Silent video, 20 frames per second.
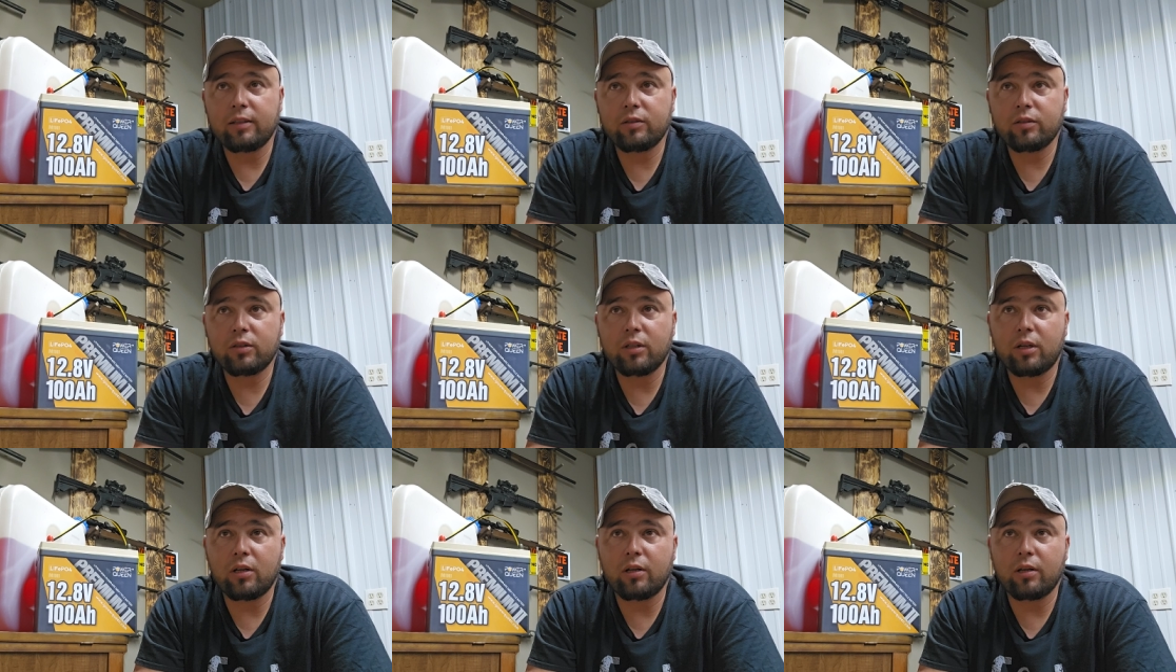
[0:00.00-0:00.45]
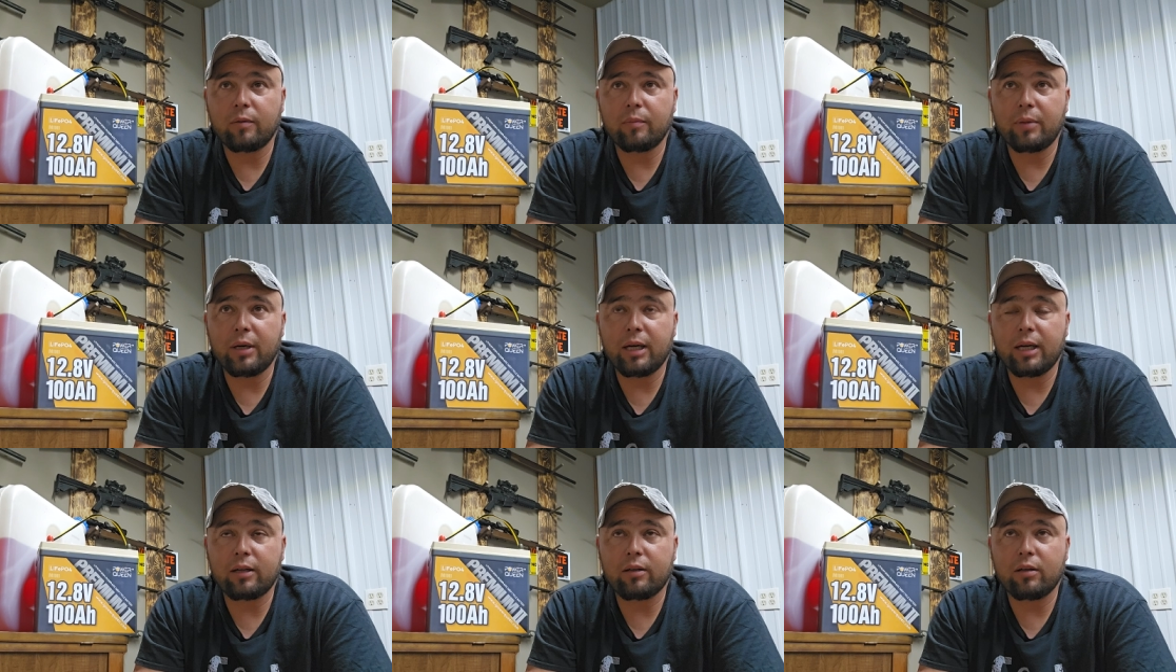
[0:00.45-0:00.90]
started
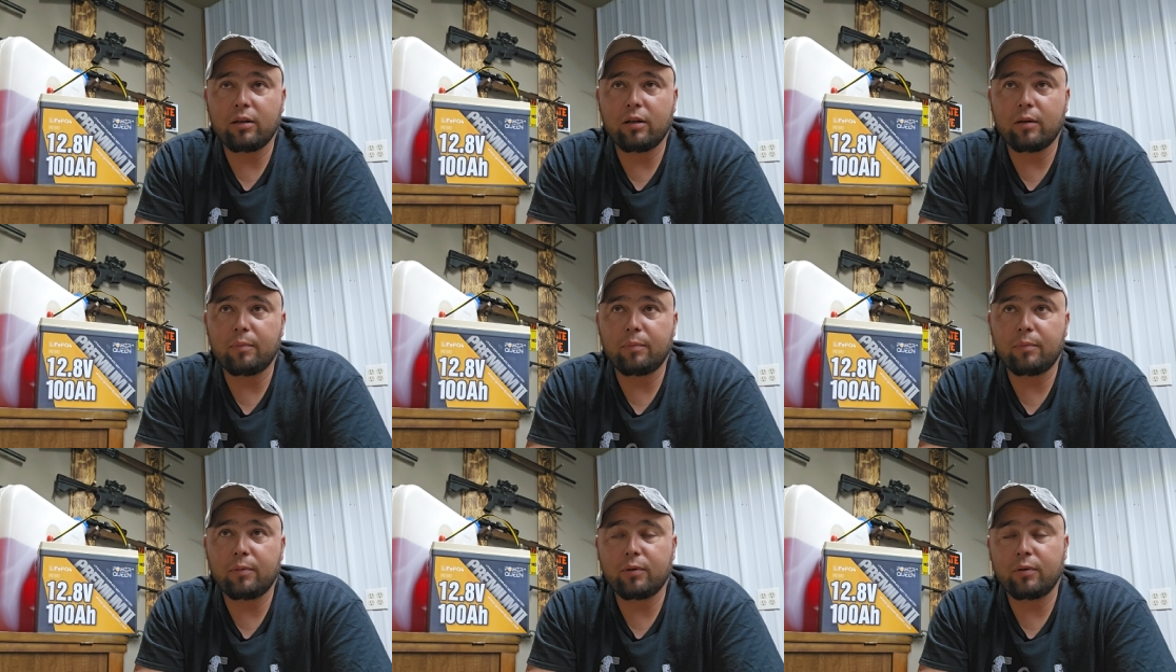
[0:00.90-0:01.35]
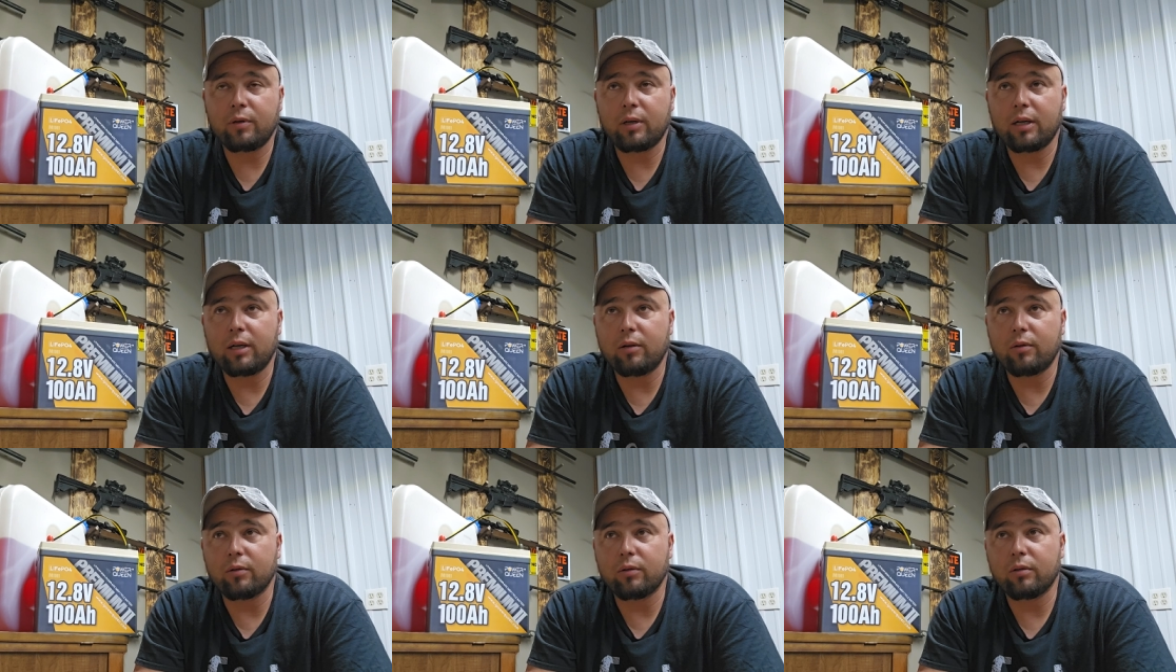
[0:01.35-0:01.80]
back up
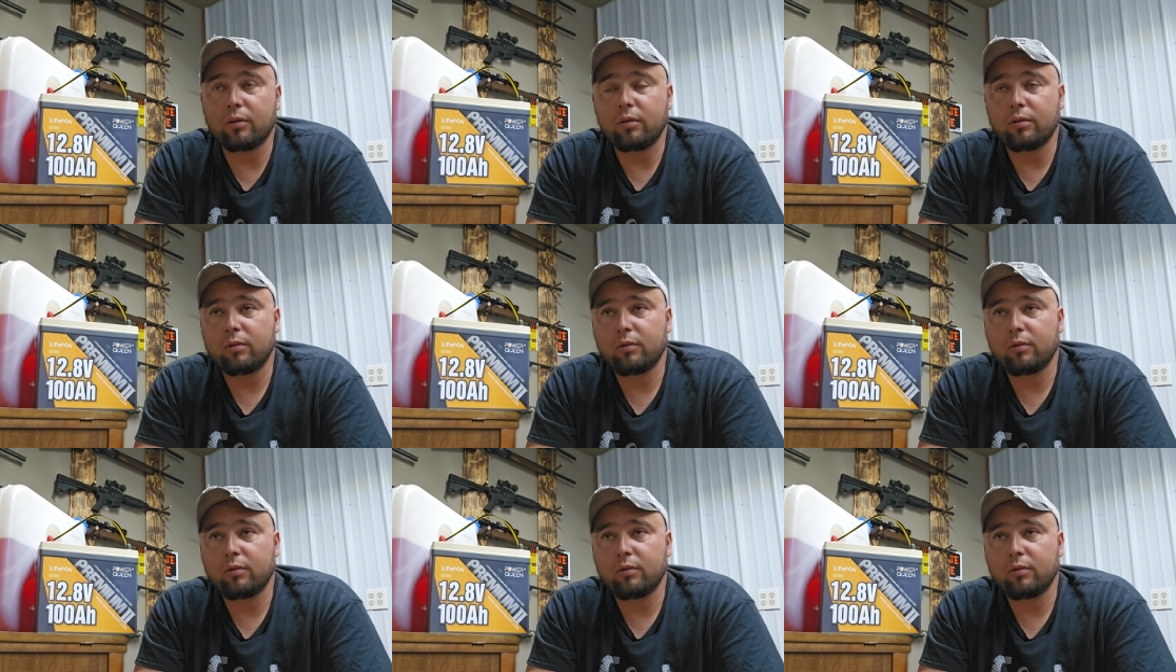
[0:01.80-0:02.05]
around,